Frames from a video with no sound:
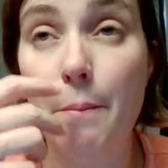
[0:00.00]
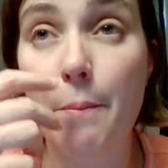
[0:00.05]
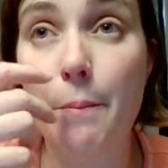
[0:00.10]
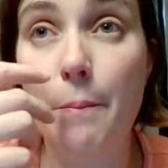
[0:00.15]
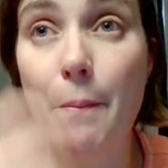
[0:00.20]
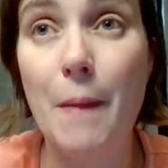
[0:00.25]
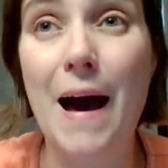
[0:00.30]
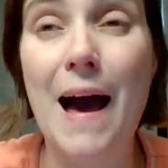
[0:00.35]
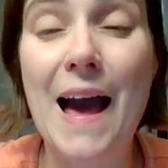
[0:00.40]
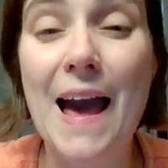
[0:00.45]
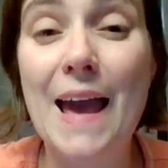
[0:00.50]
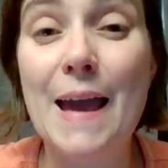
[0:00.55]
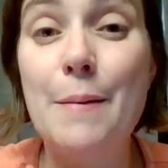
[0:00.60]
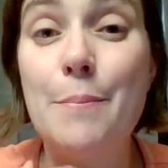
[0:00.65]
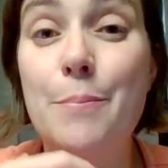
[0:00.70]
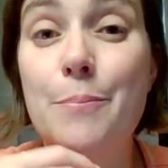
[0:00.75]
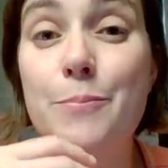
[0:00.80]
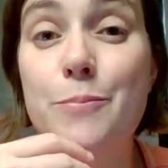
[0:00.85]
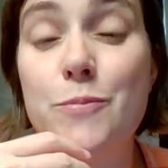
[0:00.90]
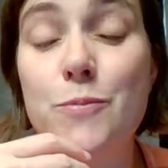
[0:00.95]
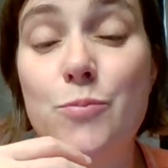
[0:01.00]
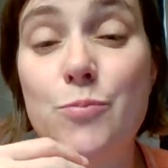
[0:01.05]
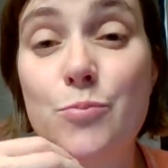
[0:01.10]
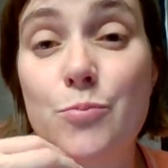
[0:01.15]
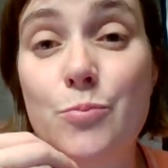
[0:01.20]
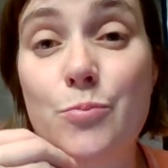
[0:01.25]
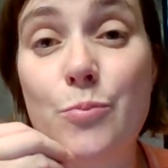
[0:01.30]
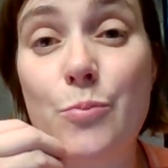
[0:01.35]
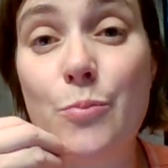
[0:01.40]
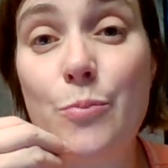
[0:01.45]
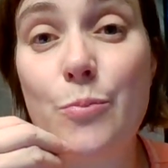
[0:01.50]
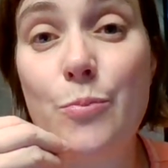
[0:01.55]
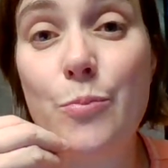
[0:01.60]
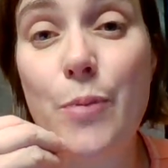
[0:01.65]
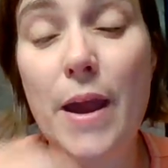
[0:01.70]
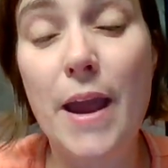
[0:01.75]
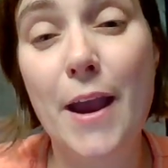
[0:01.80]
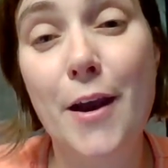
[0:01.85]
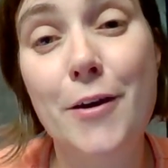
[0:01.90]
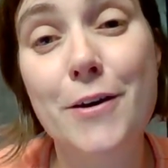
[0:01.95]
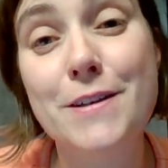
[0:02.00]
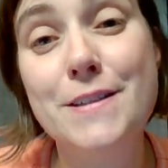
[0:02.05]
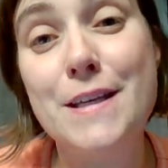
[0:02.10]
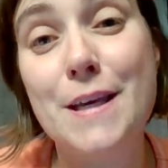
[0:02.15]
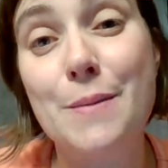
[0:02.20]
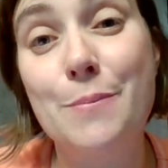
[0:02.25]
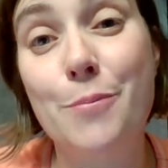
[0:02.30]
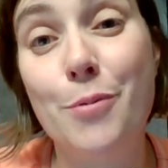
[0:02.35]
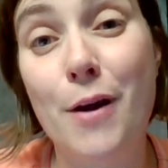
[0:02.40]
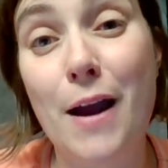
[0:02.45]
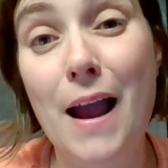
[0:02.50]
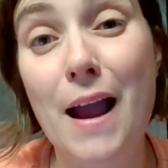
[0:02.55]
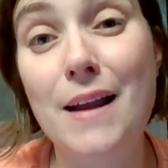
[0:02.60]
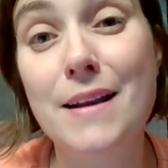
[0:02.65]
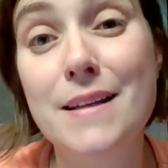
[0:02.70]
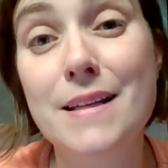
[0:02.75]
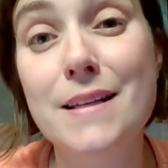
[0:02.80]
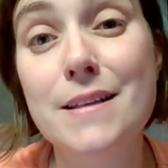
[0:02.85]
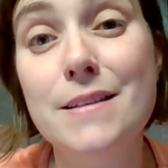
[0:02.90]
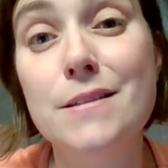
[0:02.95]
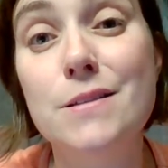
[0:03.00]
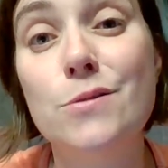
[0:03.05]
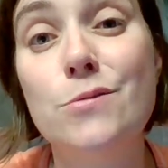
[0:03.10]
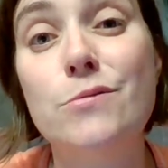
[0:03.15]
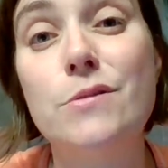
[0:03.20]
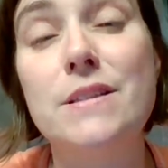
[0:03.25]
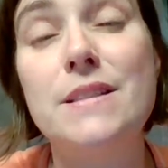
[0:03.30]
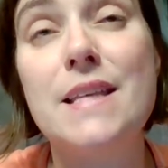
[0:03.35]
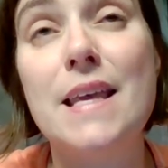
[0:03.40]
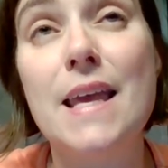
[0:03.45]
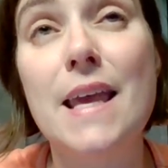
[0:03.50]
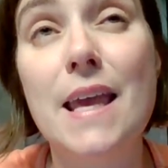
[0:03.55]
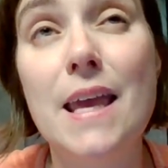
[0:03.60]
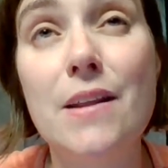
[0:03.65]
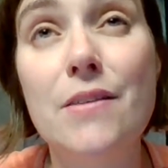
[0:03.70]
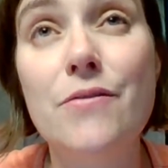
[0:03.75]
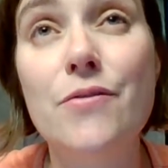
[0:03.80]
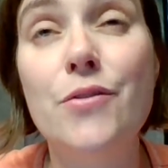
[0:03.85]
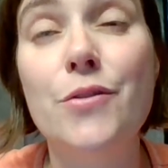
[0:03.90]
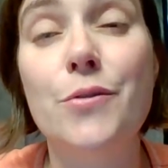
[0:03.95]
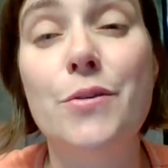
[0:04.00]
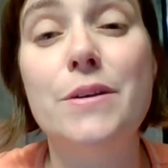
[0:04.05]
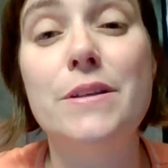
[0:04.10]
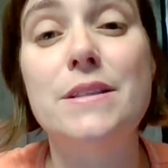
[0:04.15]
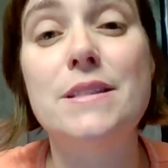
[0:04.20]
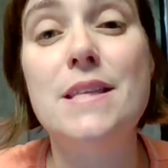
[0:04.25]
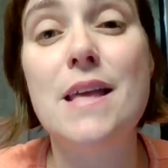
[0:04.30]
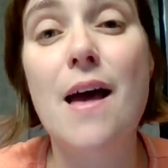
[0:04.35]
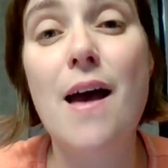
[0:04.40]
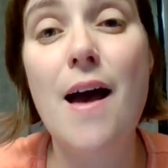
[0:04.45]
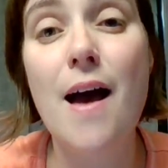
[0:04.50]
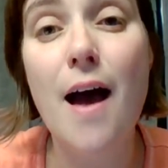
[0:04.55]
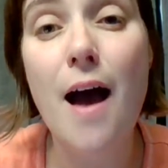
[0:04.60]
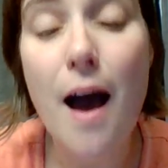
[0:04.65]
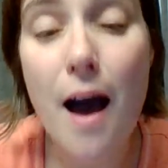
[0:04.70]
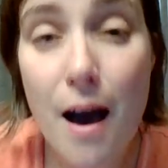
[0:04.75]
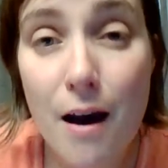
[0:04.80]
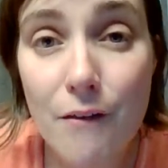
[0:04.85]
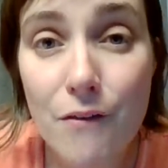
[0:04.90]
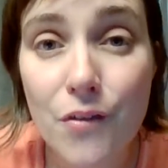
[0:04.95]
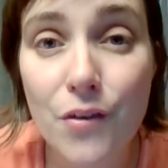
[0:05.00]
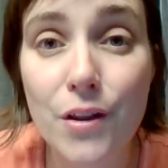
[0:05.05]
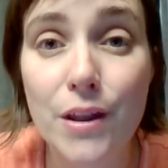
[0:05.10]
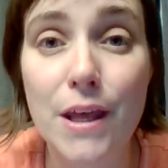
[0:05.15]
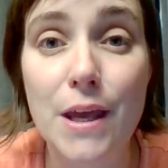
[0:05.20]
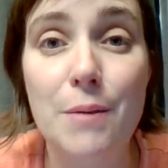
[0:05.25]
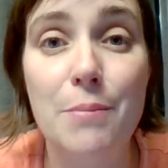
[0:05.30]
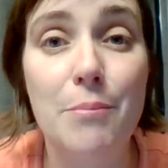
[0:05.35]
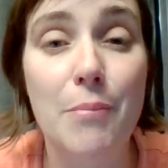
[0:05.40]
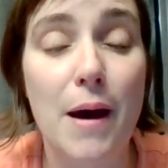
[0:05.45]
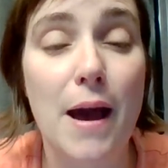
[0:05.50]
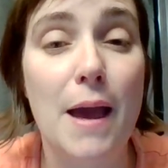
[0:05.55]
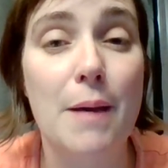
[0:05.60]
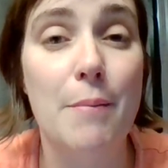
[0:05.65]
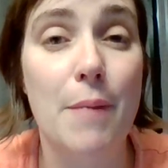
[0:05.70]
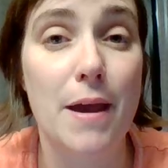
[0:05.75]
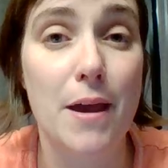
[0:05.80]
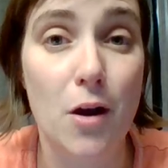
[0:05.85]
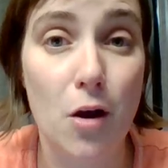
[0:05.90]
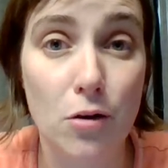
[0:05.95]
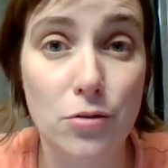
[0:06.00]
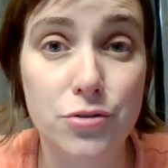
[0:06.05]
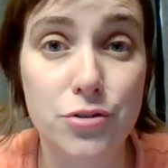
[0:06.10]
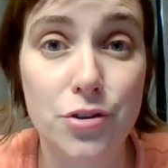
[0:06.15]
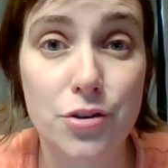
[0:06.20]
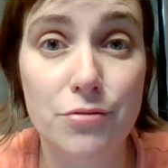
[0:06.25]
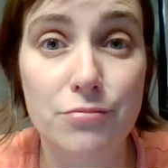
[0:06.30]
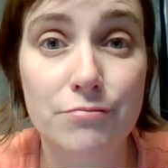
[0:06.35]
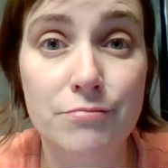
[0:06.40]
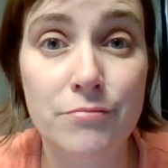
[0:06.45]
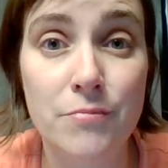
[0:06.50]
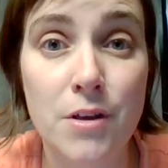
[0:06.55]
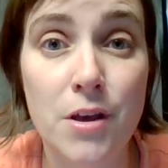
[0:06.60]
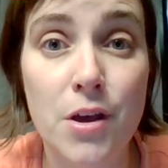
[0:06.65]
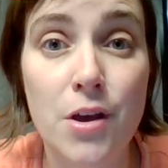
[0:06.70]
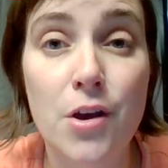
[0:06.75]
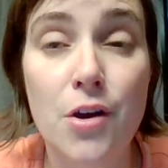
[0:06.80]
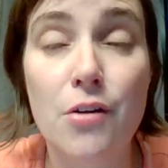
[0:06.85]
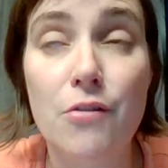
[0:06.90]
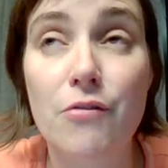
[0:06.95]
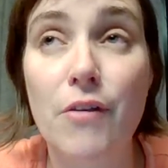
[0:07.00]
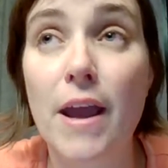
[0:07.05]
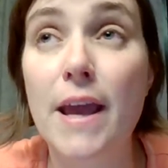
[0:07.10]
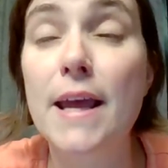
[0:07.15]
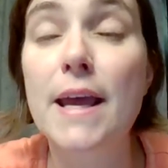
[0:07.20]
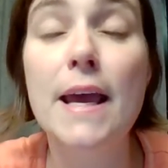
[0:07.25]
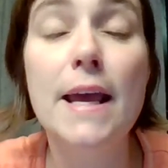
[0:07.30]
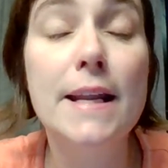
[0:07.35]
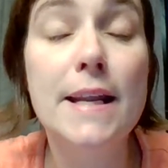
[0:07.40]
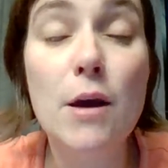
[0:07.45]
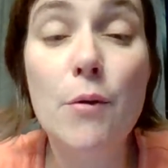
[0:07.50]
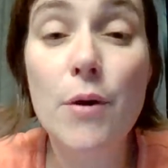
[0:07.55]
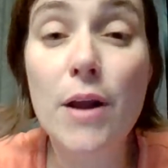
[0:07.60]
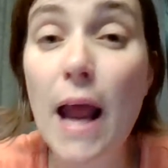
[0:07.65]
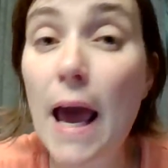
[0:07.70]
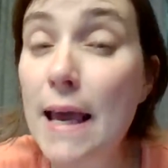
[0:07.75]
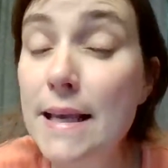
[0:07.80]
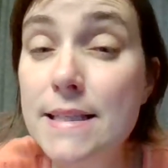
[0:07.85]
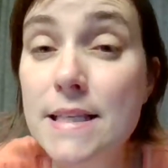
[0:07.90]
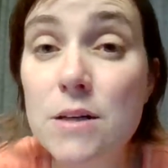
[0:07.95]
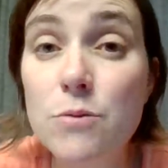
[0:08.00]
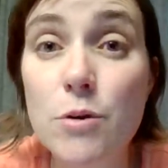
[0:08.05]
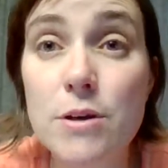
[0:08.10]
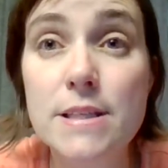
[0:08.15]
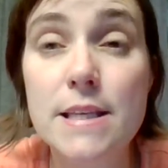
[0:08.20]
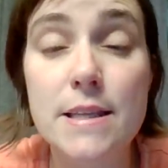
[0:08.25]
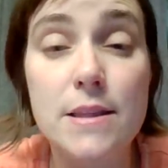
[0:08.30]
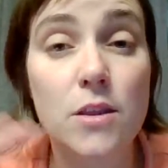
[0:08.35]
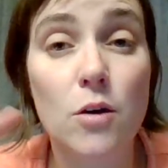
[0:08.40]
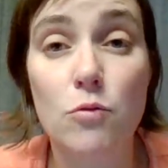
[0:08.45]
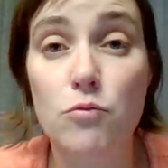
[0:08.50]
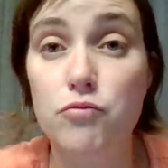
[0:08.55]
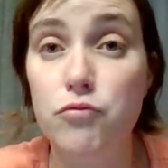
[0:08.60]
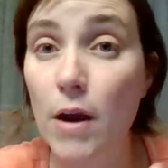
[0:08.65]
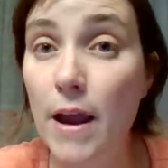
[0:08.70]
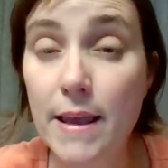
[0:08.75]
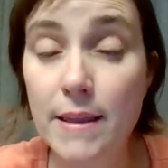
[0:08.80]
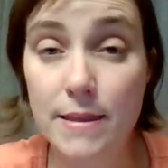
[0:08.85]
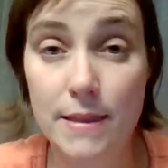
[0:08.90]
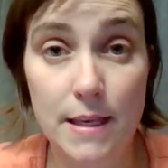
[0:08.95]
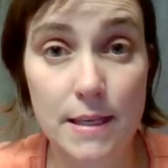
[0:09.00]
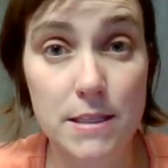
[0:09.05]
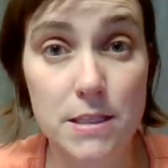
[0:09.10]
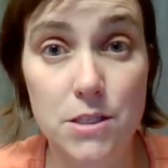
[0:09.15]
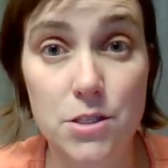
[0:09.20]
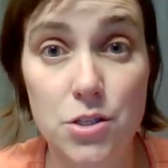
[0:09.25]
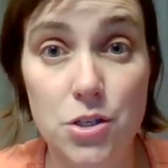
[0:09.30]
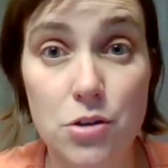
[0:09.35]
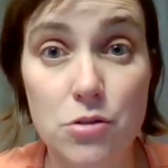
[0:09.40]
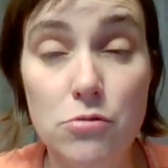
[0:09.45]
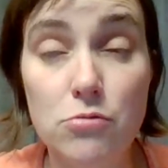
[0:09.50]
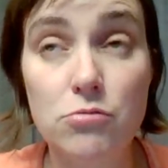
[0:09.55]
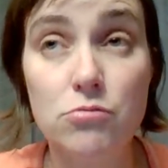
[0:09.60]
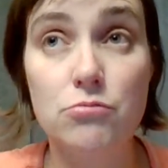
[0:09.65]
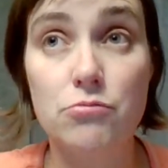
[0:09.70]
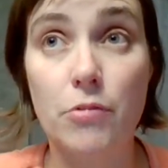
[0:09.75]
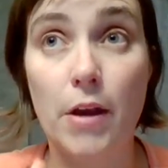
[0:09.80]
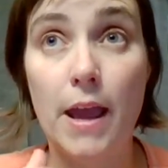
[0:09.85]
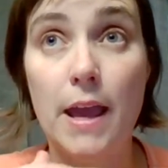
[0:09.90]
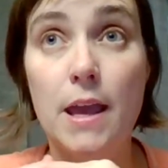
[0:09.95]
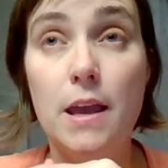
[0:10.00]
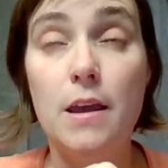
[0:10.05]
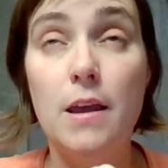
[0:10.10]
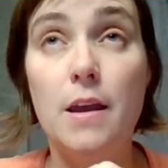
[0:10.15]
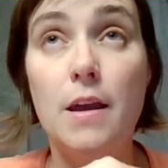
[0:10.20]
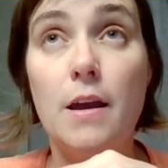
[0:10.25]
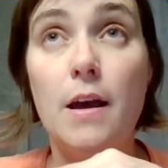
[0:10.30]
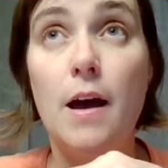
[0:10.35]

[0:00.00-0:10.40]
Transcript: my parenting practice was influenced heavily by my culture, right? Now, what I did wasn't the right thing to do, right?